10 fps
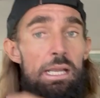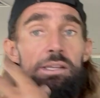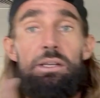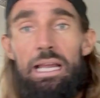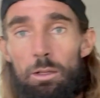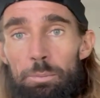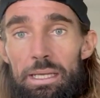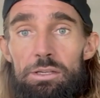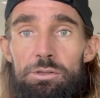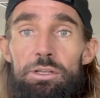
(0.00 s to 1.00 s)
It's going to help
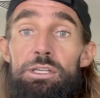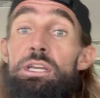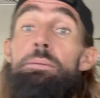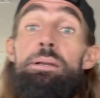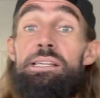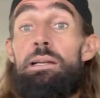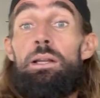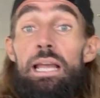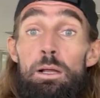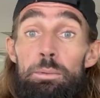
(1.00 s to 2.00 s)
get you to the gym. It's going
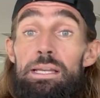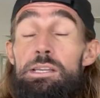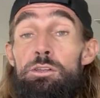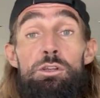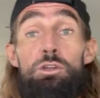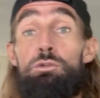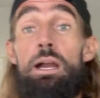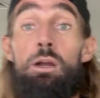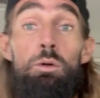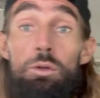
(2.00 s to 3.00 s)
to help get you to the
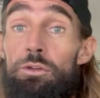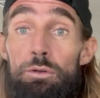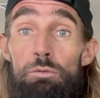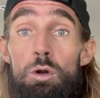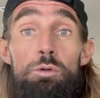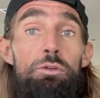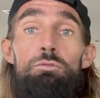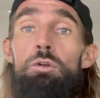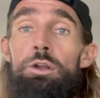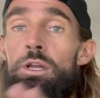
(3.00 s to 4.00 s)
track or onto the road to
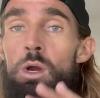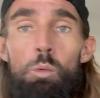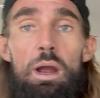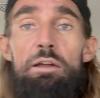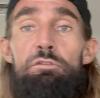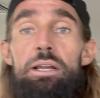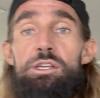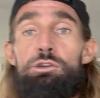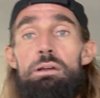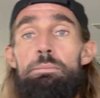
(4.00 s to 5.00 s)
run. Whatever it
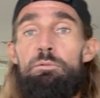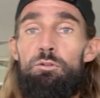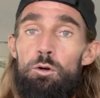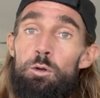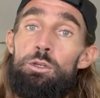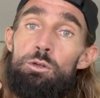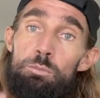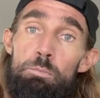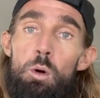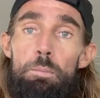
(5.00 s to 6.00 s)
is you're aiming for, you're
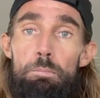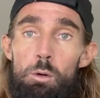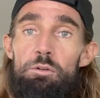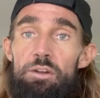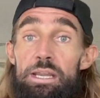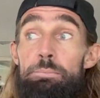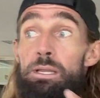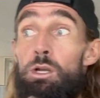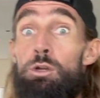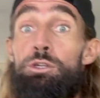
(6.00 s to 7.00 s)
more motivated
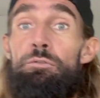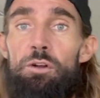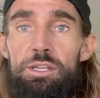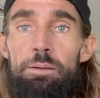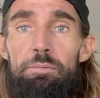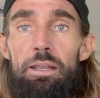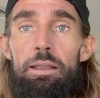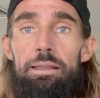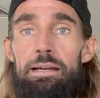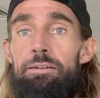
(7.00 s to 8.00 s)
because you've got something in
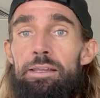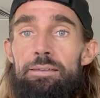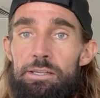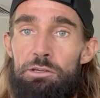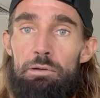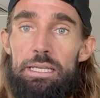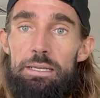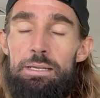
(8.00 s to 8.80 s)
the diary. That's great.